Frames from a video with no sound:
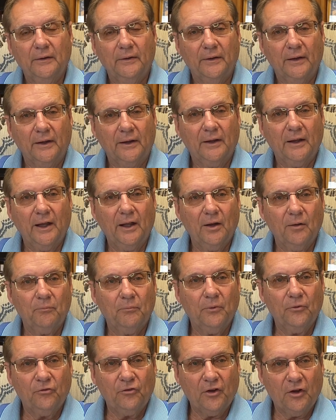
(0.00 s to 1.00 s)
that Caleb
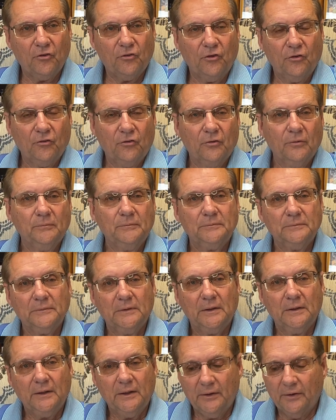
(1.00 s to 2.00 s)
possesses.
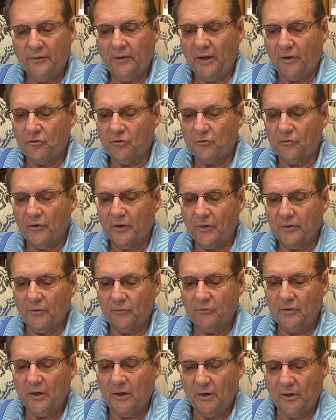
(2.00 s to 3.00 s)
That strength
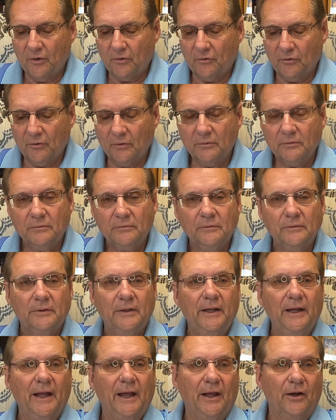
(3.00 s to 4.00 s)
of character.
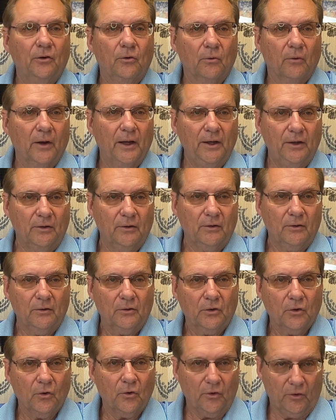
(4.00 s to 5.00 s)
He had great
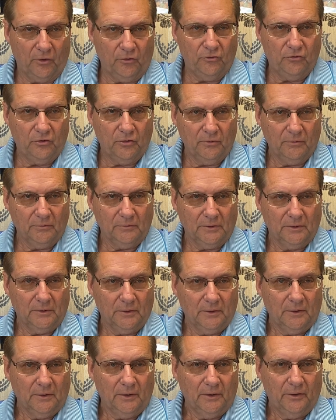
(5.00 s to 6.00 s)
courage.
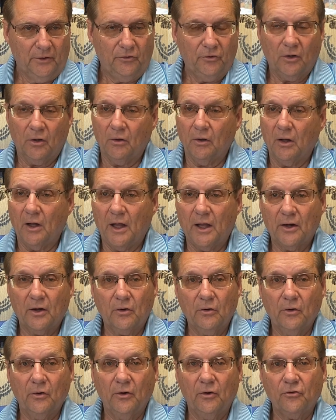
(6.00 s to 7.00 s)
It took a lot of
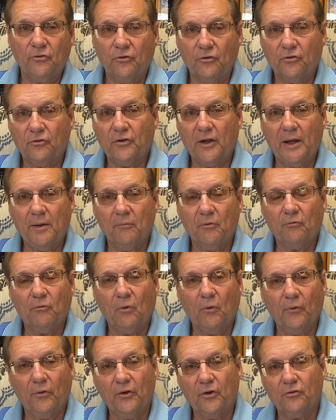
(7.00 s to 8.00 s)
courage to stand
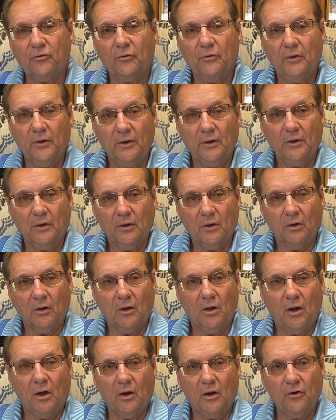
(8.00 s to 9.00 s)
before this
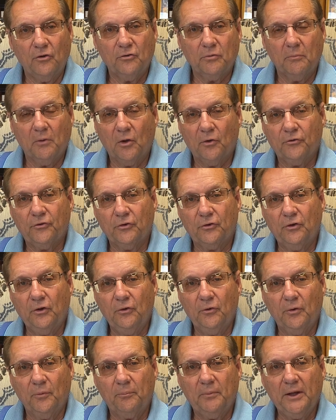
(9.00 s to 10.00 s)
large
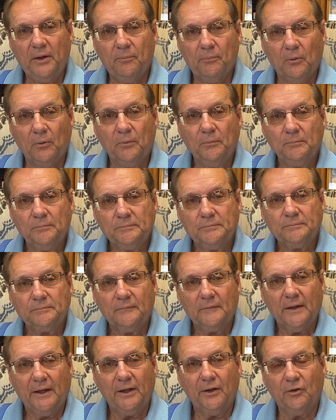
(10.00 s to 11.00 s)
multitude of people
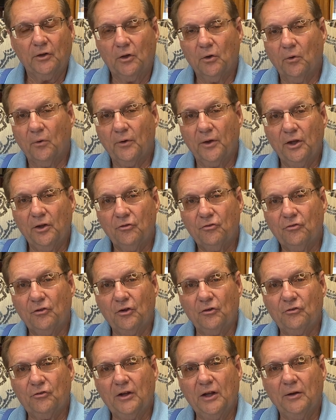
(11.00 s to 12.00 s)
and to go against
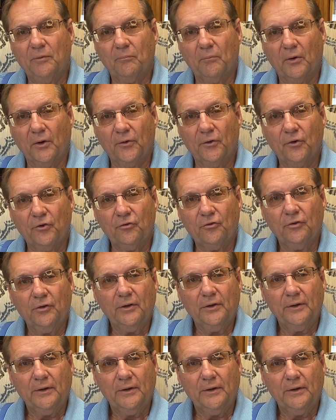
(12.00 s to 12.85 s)
his 10 brothers